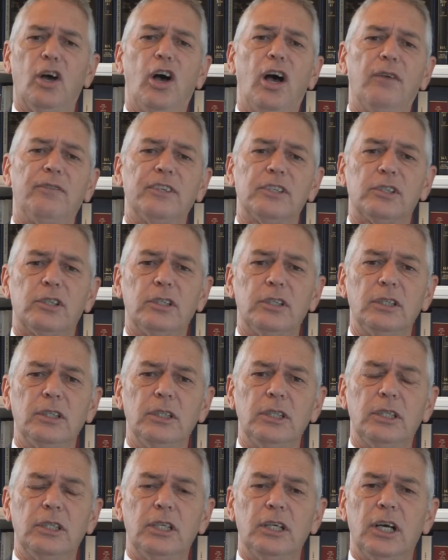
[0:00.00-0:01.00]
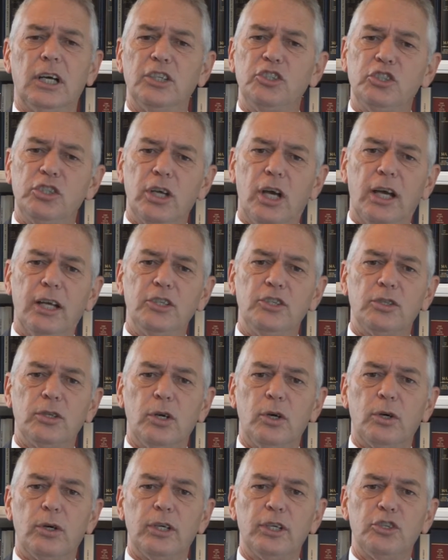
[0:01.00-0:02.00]
officer, a judge,
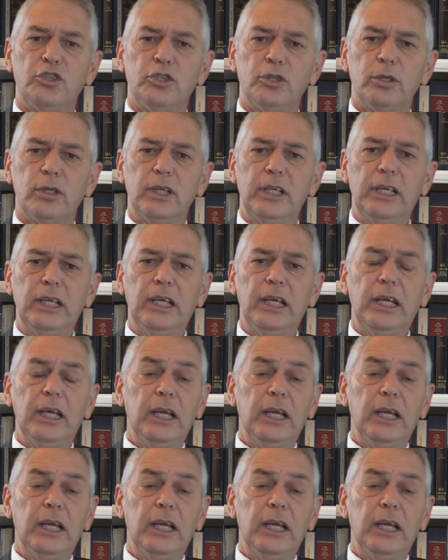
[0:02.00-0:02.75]
or a jury.